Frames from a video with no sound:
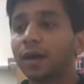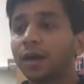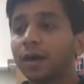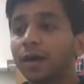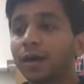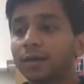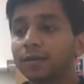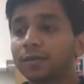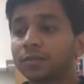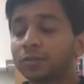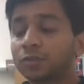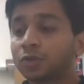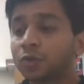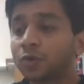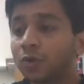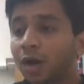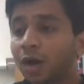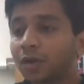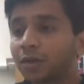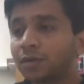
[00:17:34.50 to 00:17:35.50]
uh,
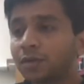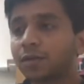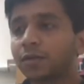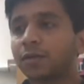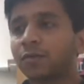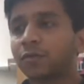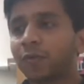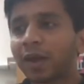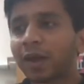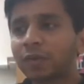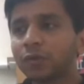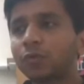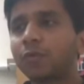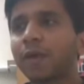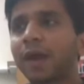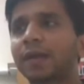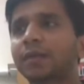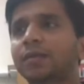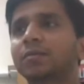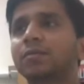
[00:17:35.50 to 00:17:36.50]
do not try to
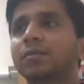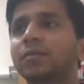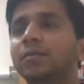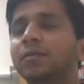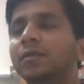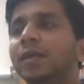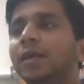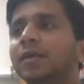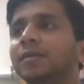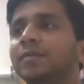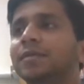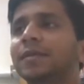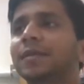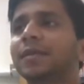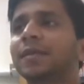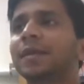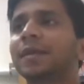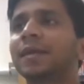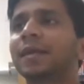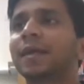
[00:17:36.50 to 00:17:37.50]
write
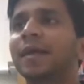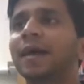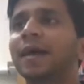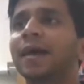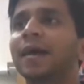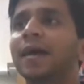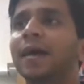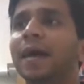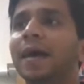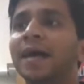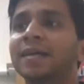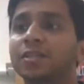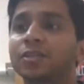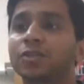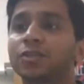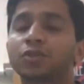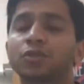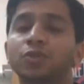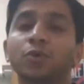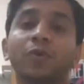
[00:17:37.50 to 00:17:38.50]
this uh, as
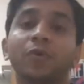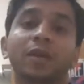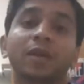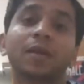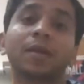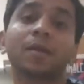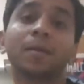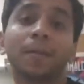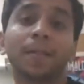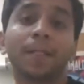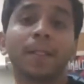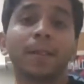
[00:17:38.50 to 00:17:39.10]
a story